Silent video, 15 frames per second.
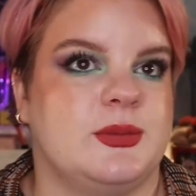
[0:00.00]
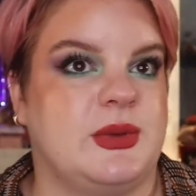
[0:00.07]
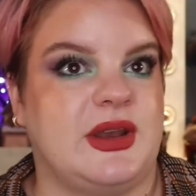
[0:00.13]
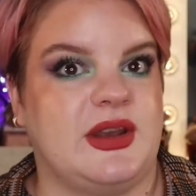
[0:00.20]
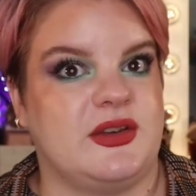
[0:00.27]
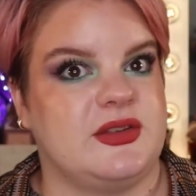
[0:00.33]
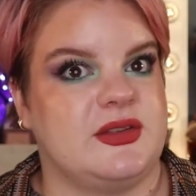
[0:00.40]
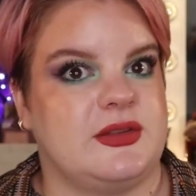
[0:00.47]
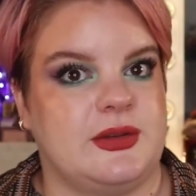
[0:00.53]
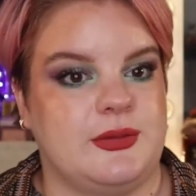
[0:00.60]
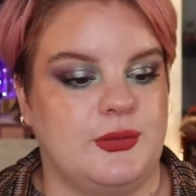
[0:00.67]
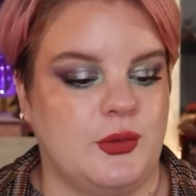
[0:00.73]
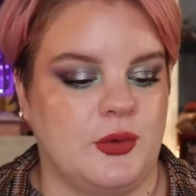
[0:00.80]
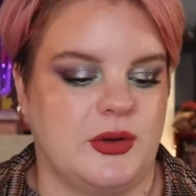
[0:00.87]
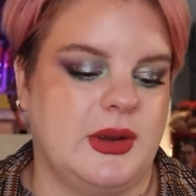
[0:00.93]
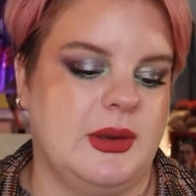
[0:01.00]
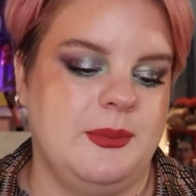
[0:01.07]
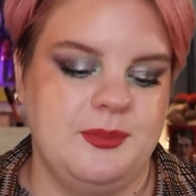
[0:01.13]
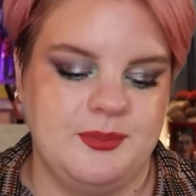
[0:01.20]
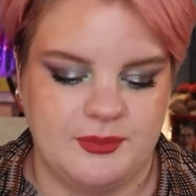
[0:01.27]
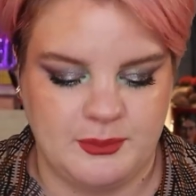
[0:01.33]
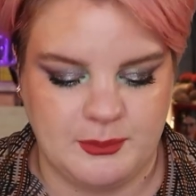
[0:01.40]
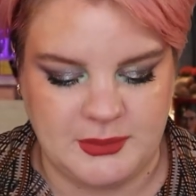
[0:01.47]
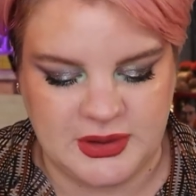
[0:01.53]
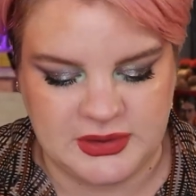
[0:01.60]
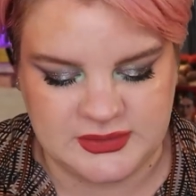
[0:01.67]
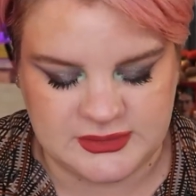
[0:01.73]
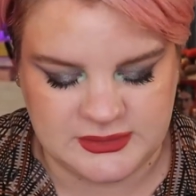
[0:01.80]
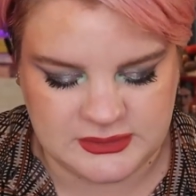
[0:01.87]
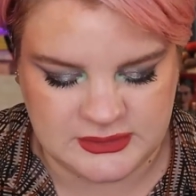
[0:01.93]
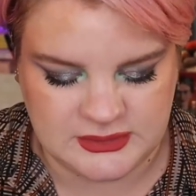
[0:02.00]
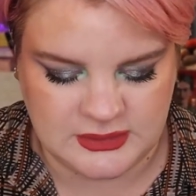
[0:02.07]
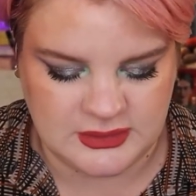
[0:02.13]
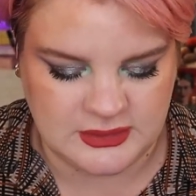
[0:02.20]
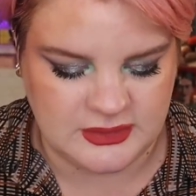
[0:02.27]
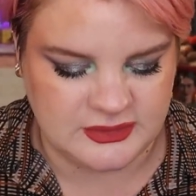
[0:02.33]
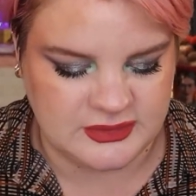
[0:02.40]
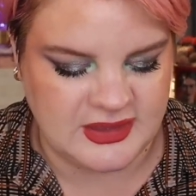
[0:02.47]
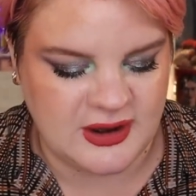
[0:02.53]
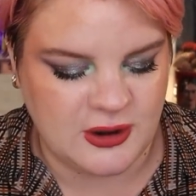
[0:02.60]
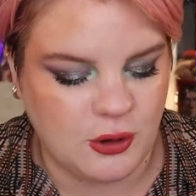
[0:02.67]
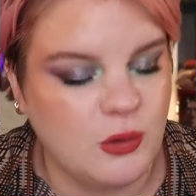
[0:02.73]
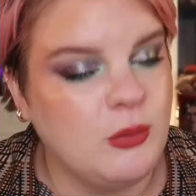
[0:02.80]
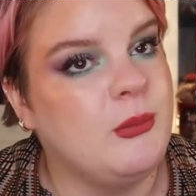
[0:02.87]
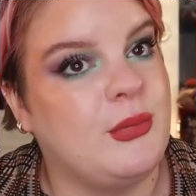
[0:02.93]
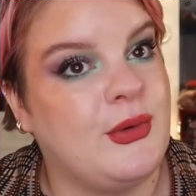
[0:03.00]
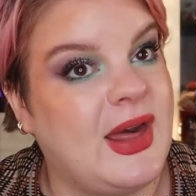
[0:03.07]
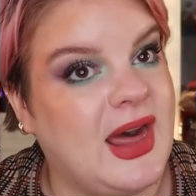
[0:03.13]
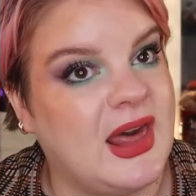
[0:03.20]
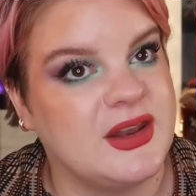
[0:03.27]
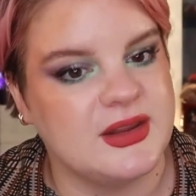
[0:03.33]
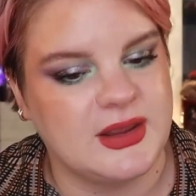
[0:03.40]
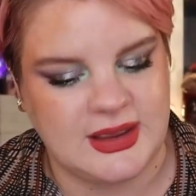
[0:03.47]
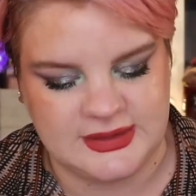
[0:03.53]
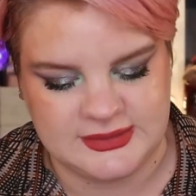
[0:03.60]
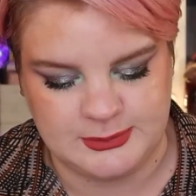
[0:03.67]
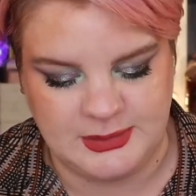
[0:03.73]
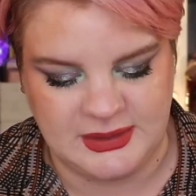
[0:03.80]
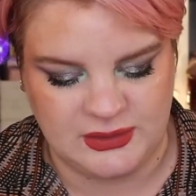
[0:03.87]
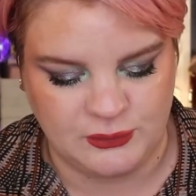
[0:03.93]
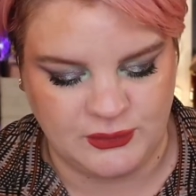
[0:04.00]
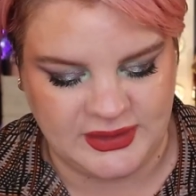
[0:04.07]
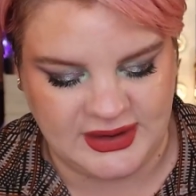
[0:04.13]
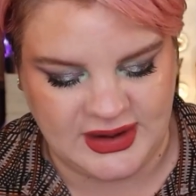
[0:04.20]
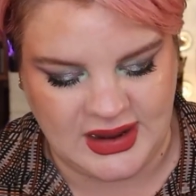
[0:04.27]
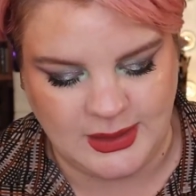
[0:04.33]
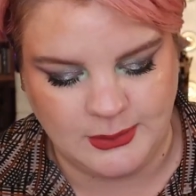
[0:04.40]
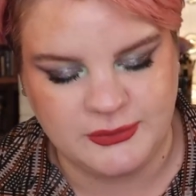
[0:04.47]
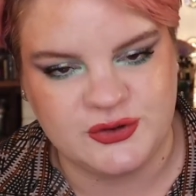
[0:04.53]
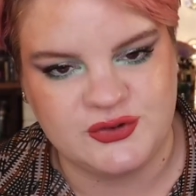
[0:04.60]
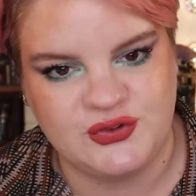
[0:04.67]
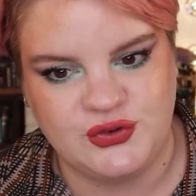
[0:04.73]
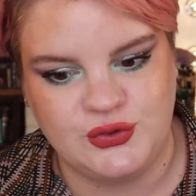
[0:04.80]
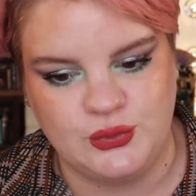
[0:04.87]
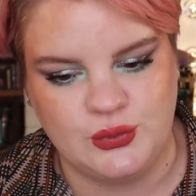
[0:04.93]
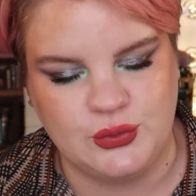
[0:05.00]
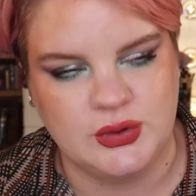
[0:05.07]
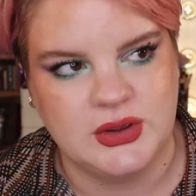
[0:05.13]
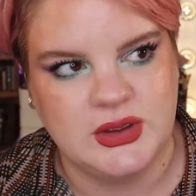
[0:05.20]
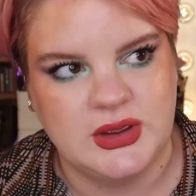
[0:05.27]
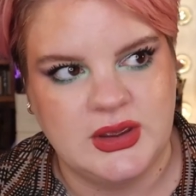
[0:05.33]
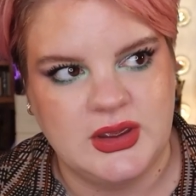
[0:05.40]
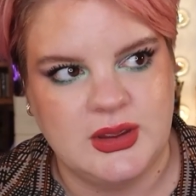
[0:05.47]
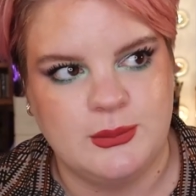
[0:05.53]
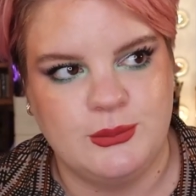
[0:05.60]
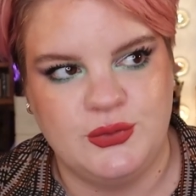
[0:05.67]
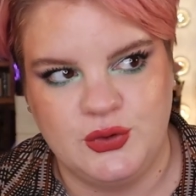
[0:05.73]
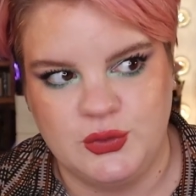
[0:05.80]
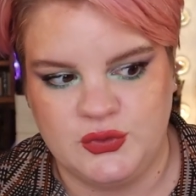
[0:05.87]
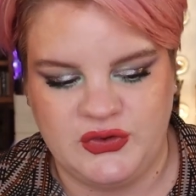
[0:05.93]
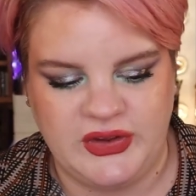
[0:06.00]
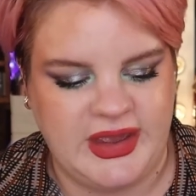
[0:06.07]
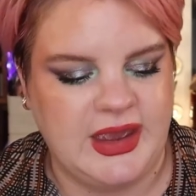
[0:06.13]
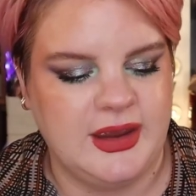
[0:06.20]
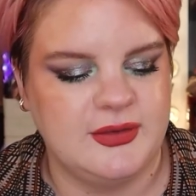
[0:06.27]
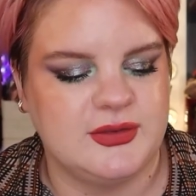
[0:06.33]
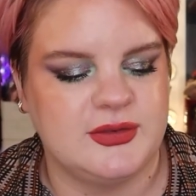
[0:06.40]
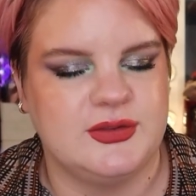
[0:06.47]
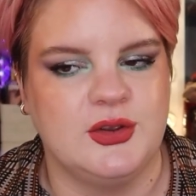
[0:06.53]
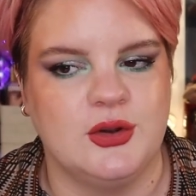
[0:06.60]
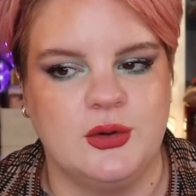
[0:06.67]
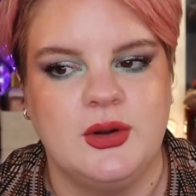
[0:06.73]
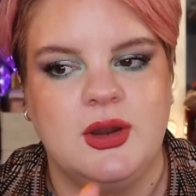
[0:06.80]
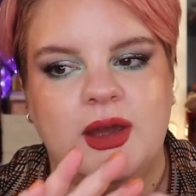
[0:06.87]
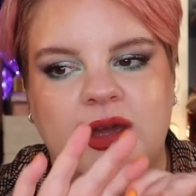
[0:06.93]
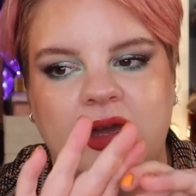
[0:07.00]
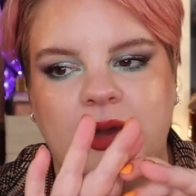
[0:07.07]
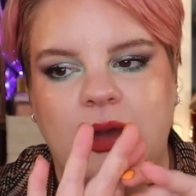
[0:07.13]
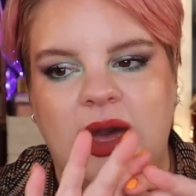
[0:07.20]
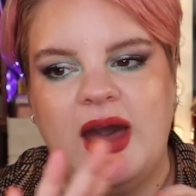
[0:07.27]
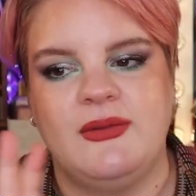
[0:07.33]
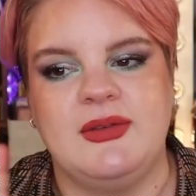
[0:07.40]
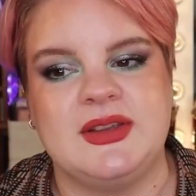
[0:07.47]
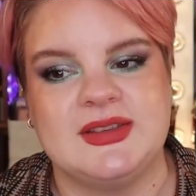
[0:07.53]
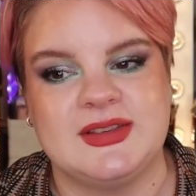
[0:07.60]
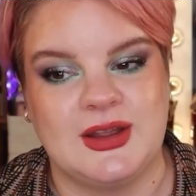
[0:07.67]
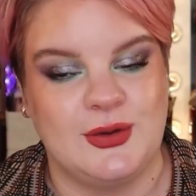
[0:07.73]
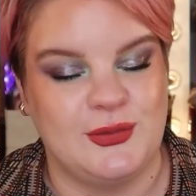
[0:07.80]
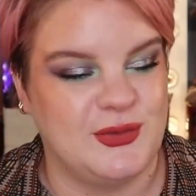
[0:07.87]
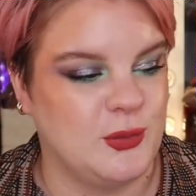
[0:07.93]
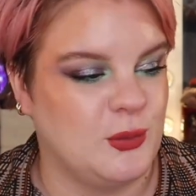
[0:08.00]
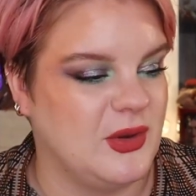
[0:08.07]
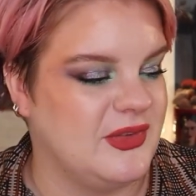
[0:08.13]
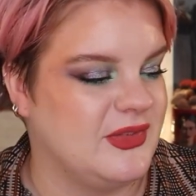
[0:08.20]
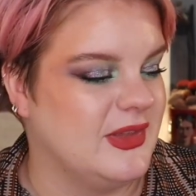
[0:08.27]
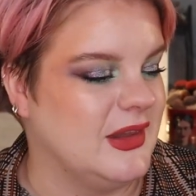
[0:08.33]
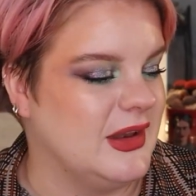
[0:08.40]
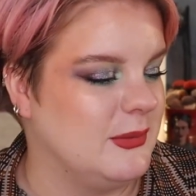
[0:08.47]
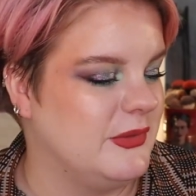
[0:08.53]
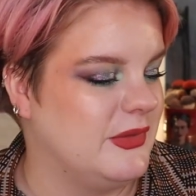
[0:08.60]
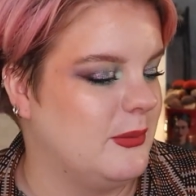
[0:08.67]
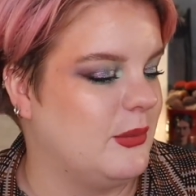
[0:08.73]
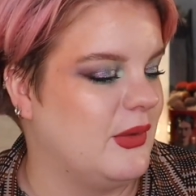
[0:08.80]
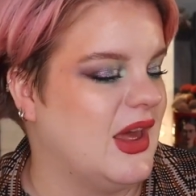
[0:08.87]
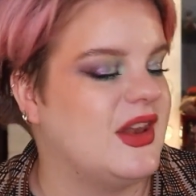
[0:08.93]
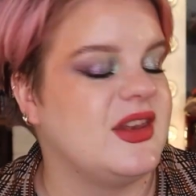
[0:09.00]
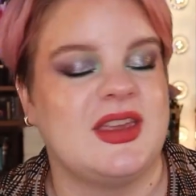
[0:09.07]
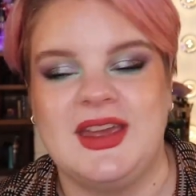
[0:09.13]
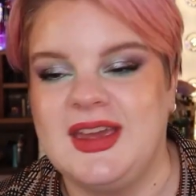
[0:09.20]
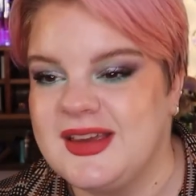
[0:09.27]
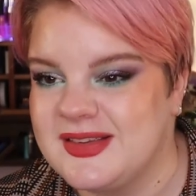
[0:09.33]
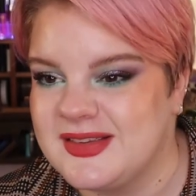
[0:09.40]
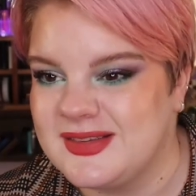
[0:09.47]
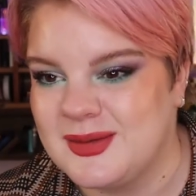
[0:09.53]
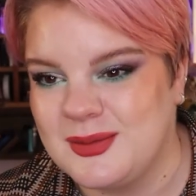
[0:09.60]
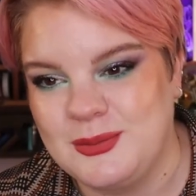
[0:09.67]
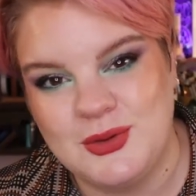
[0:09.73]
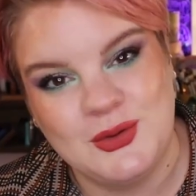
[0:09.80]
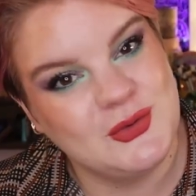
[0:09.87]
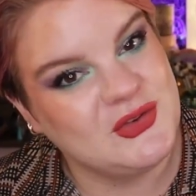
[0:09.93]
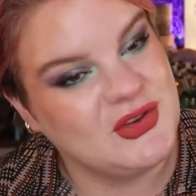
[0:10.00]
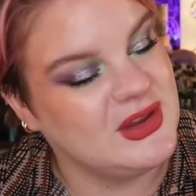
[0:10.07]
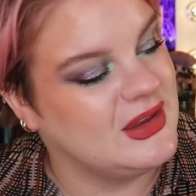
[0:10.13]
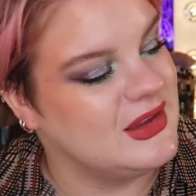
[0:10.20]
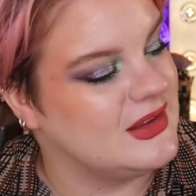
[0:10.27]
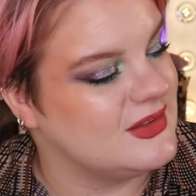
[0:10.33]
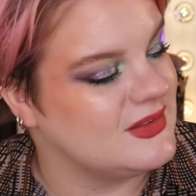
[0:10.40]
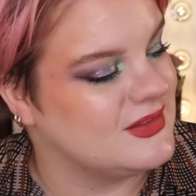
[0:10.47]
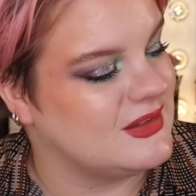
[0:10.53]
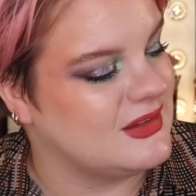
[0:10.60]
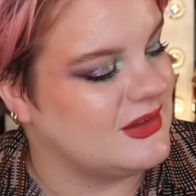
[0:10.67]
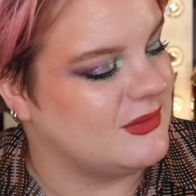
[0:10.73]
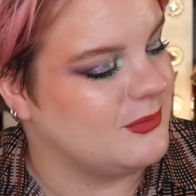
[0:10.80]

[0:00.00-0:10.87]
Swedish Sephora, but their own brand has been renamed to Beauty Act. So having stuff with the brand Kix Beauty is